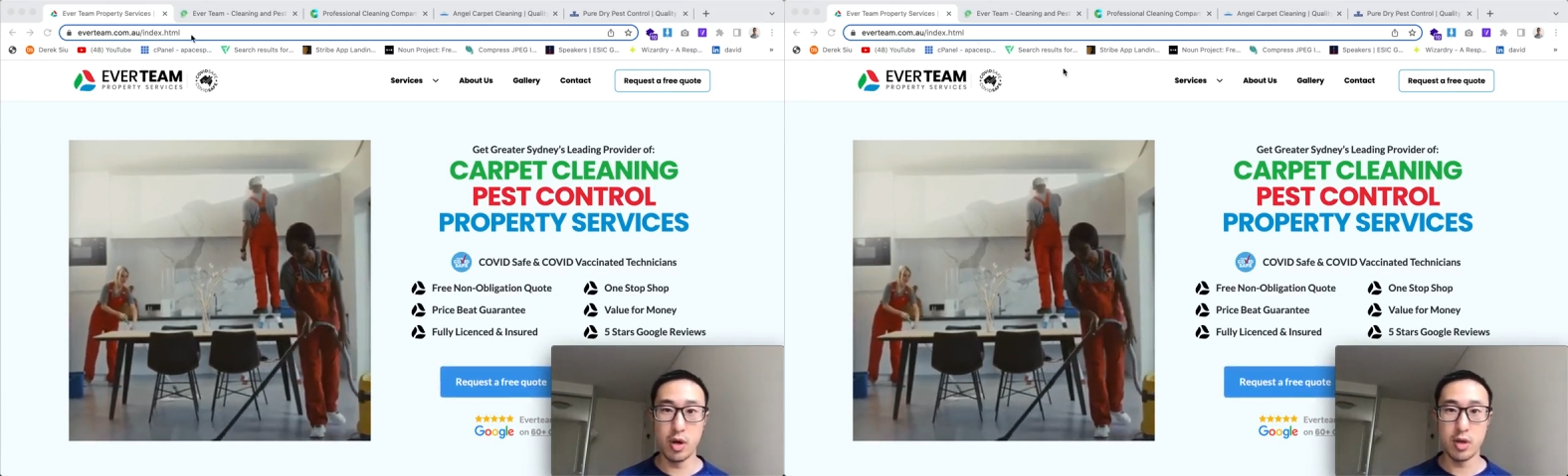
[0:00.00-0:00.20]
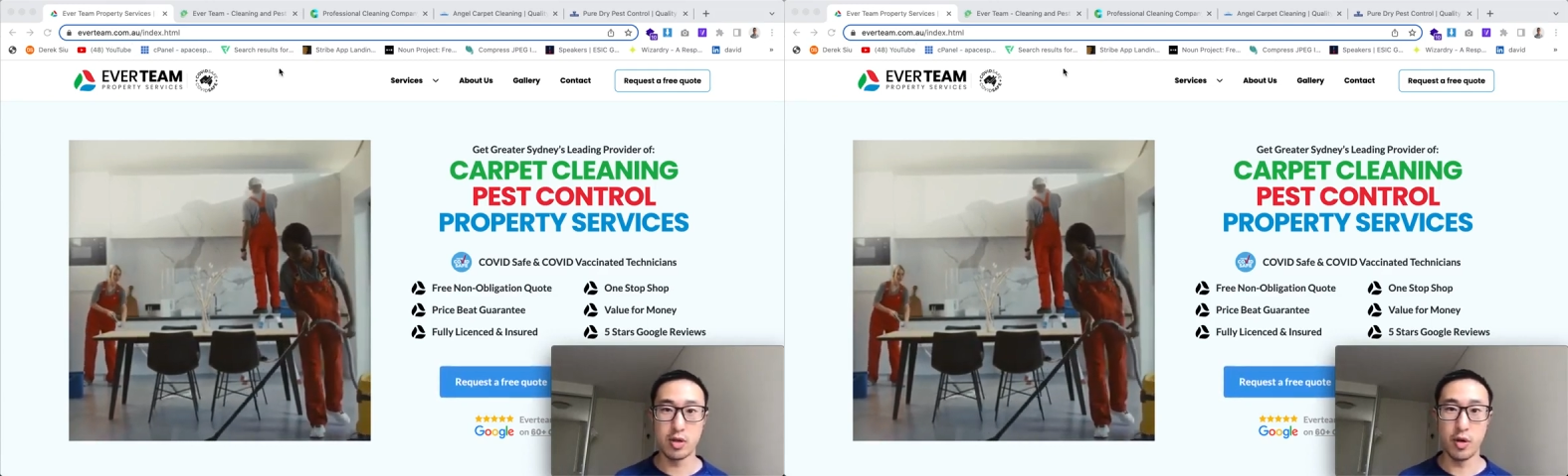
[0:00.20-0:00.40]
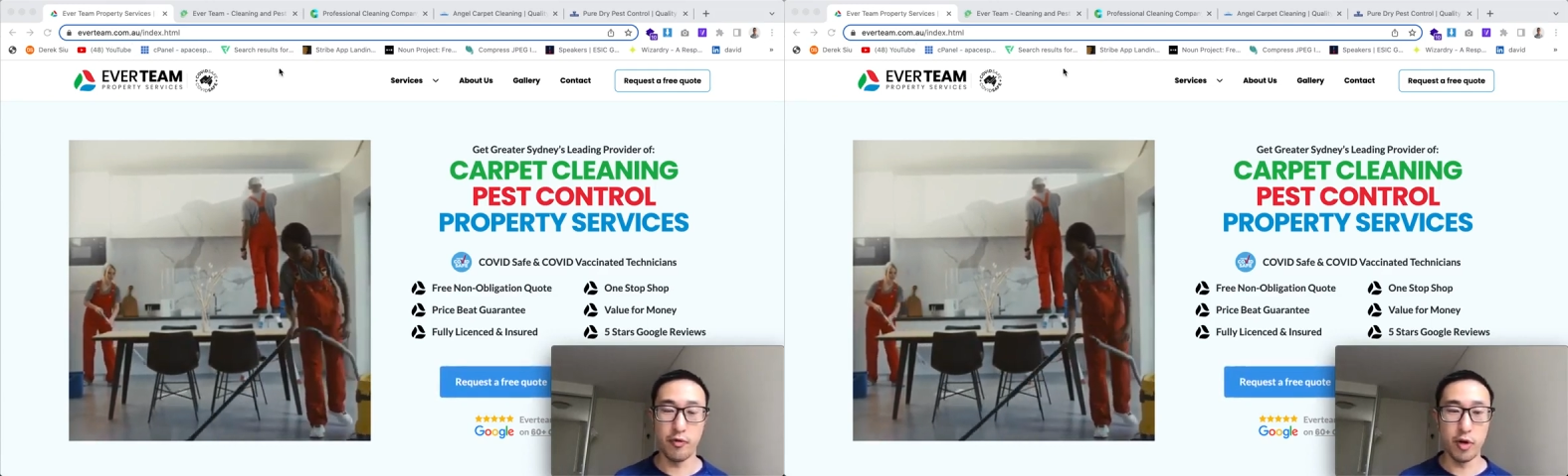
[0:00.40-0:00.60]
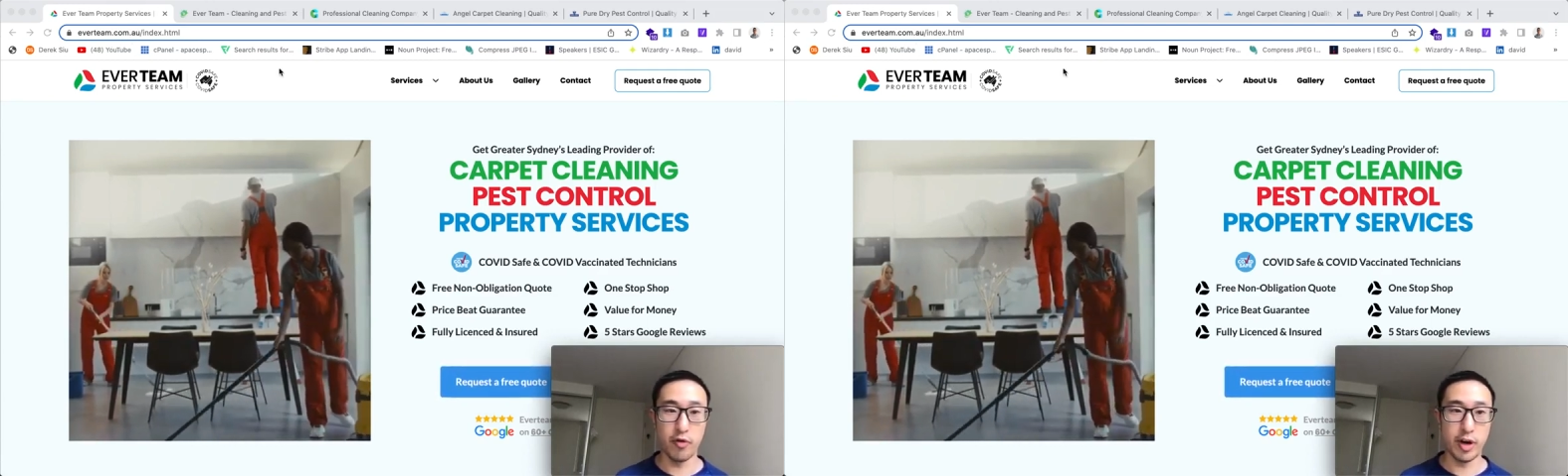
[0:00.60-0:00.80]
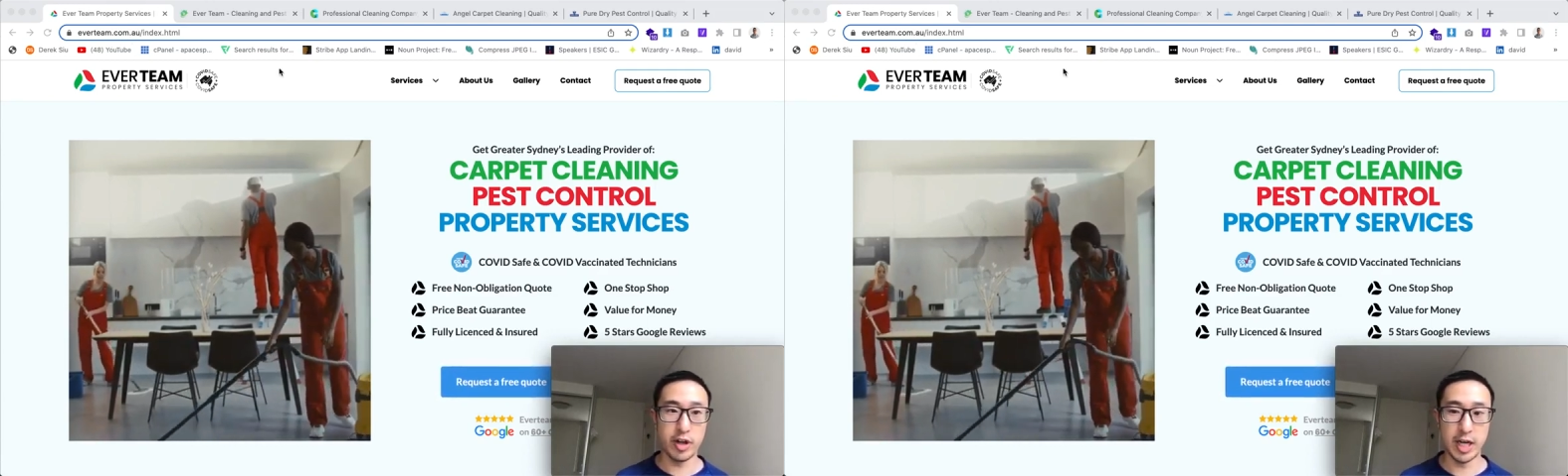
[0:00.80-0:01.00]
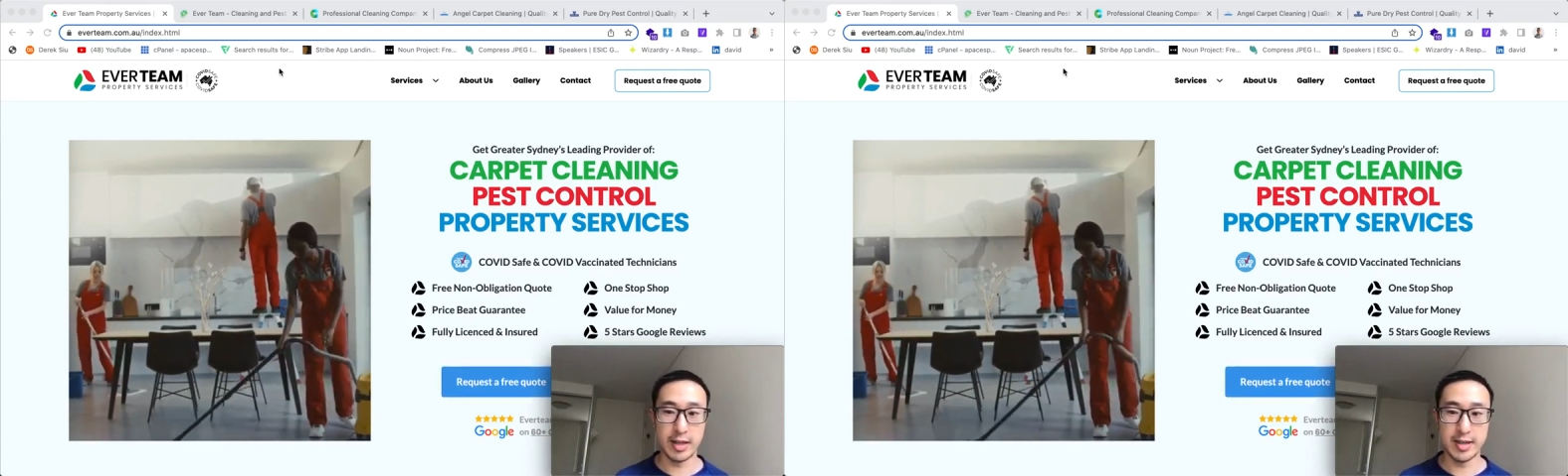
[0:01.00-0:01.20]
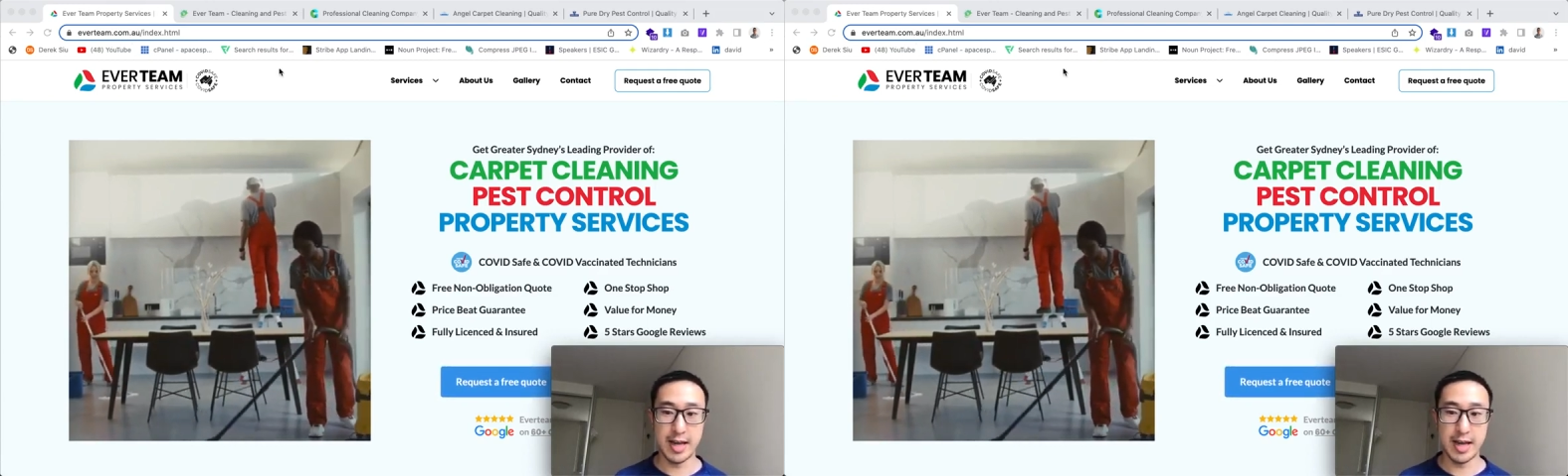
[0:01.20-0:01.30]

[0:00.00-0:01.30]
So feel free to check this